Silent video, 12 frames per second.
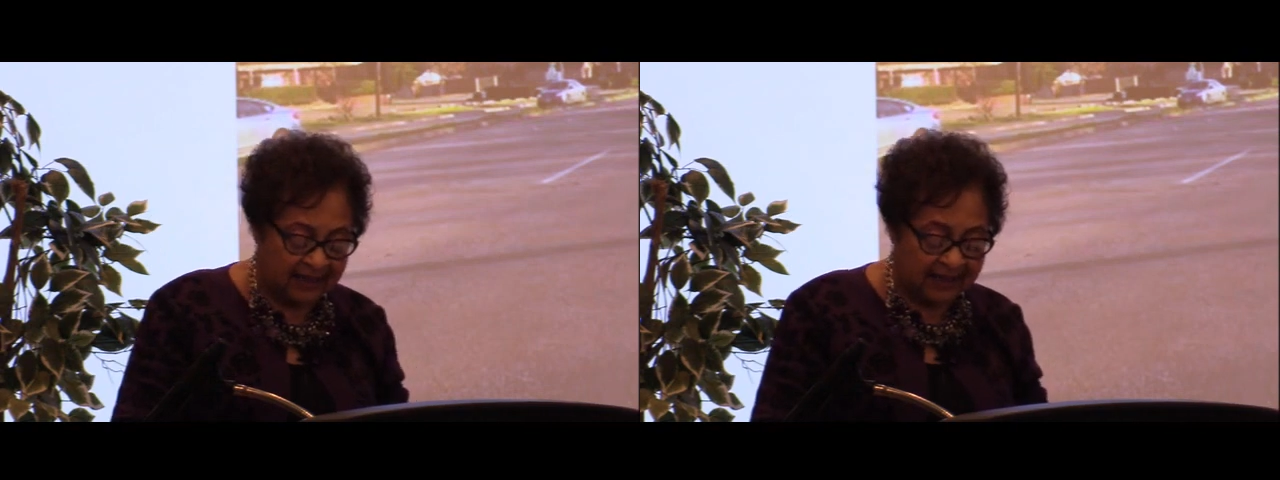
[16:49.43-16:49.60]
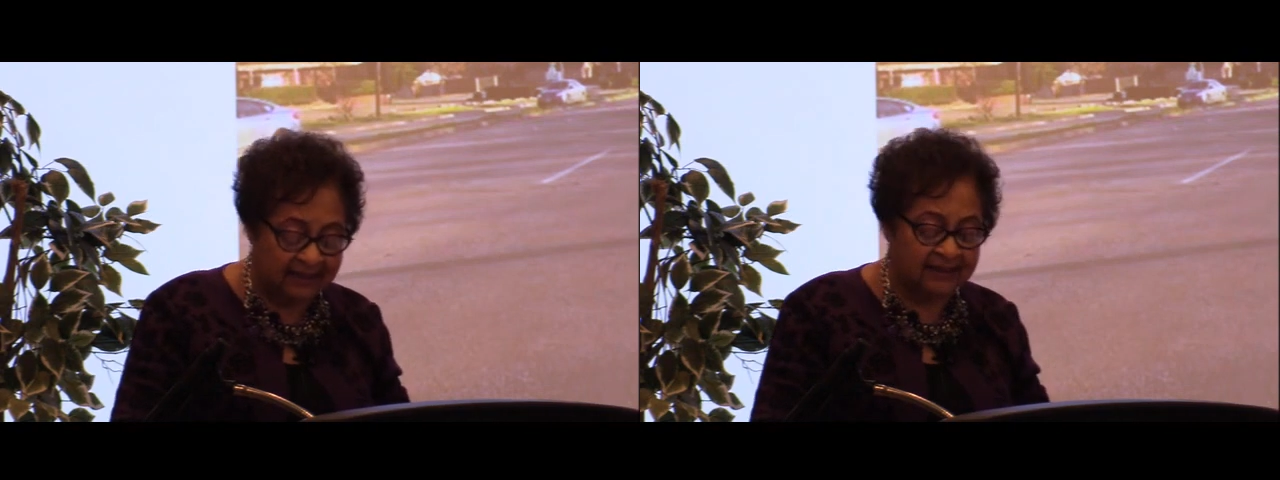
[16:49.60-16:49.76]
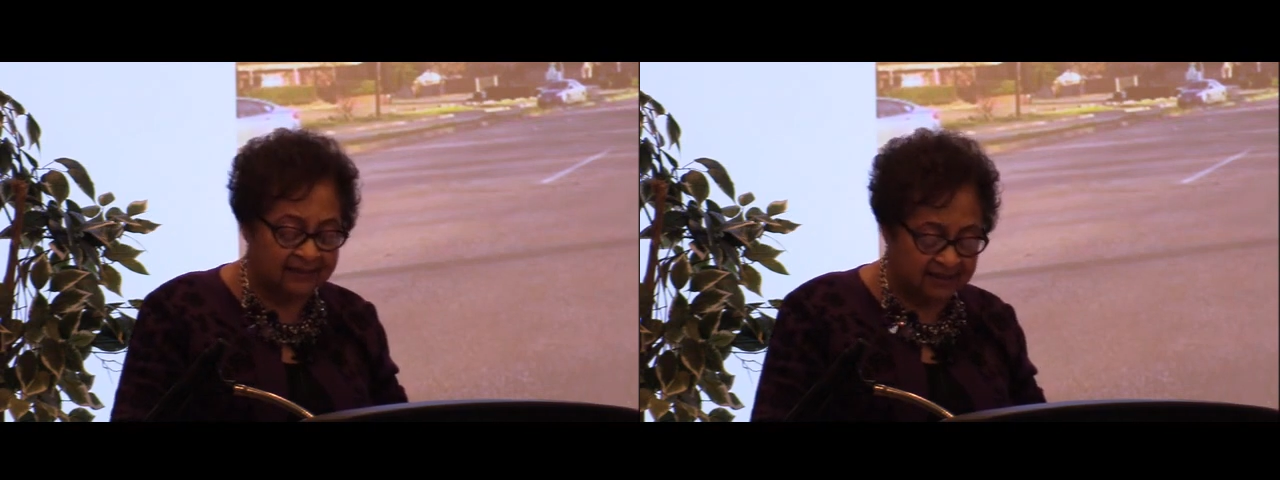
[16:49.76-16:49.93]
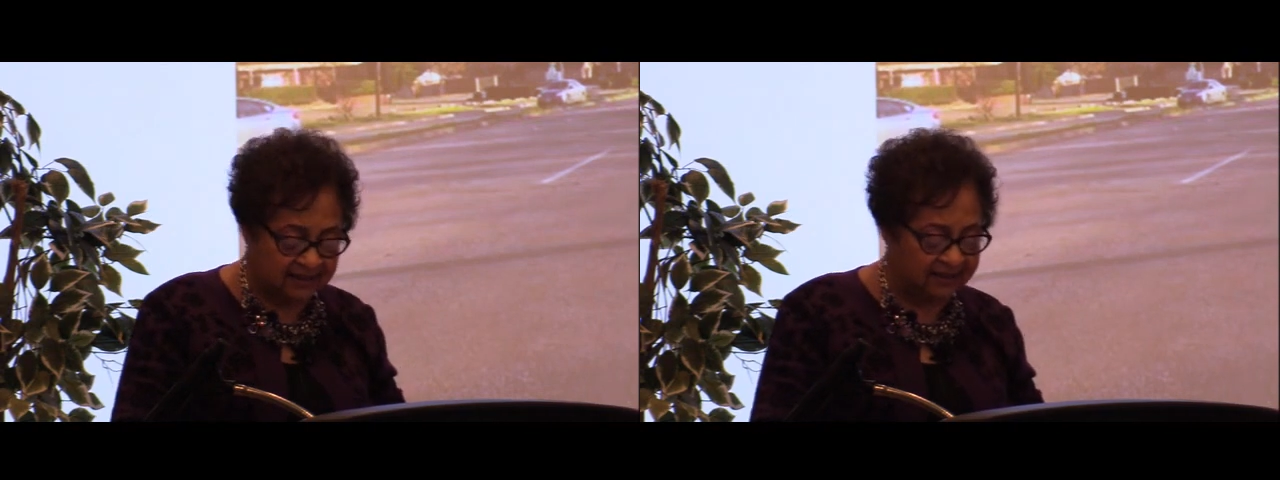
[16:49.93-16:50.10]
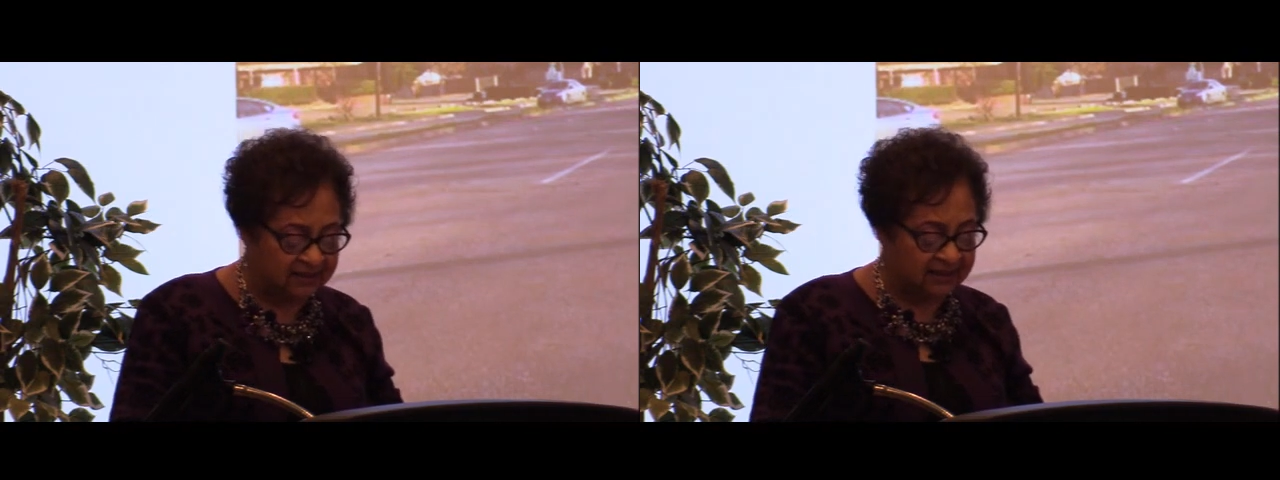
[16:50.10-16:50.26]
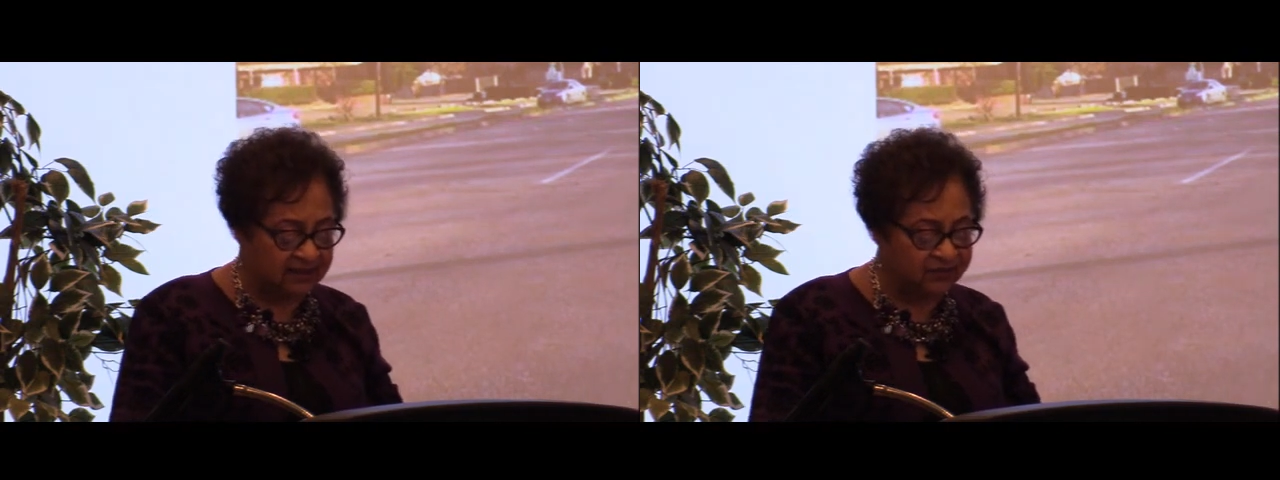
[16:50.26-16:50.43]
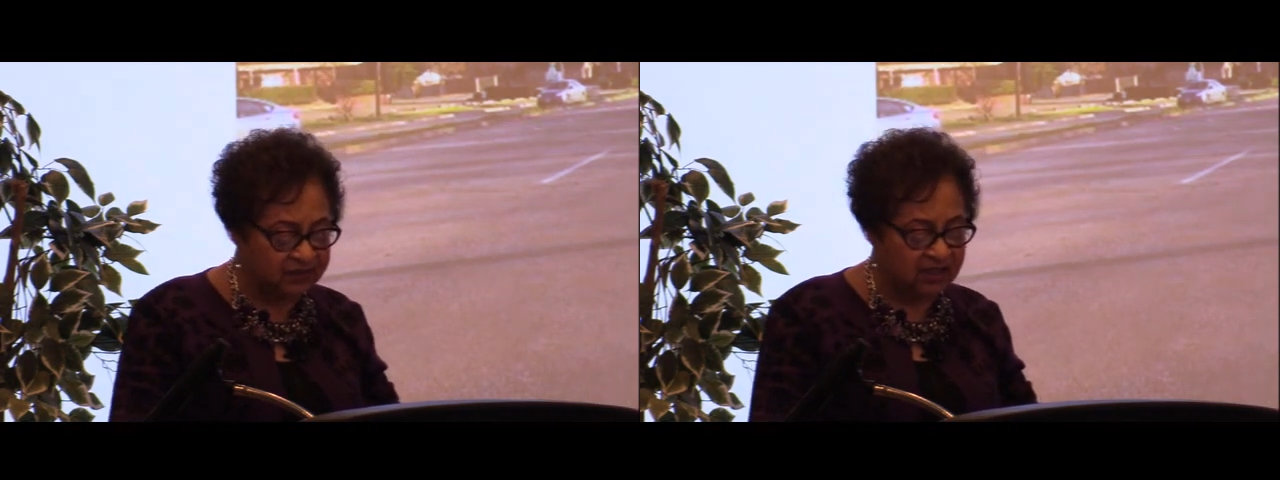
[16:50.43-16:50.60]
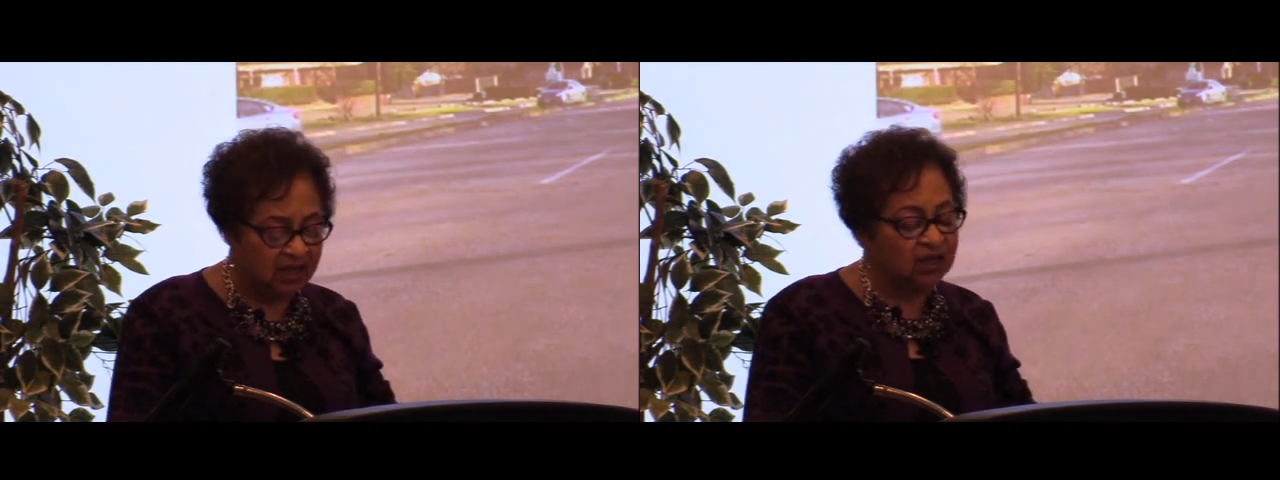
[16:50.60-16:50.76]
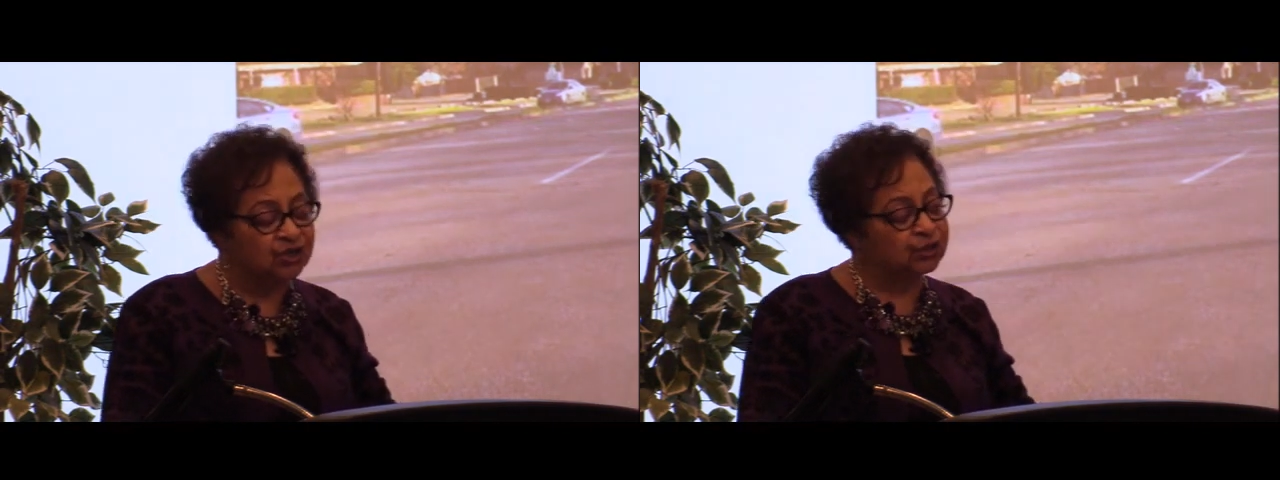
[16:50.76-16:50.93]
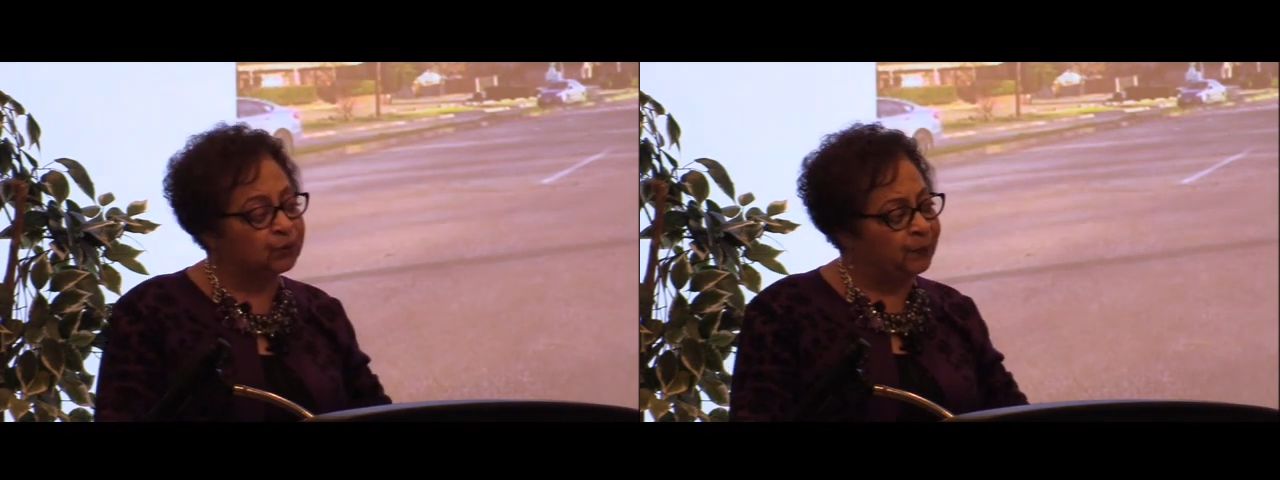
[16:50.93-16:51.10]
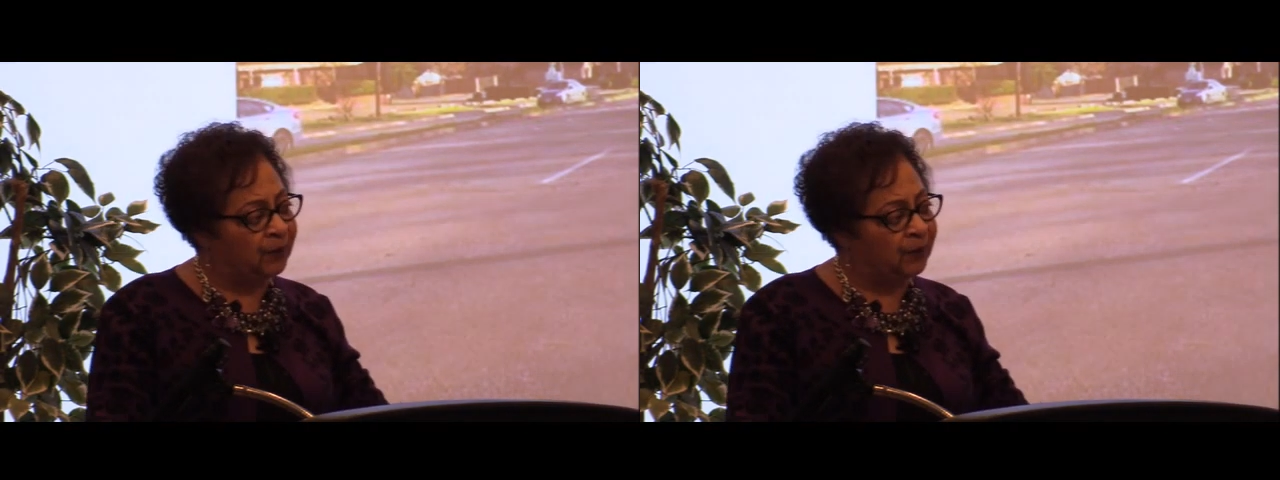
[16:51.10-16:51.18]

in incentives to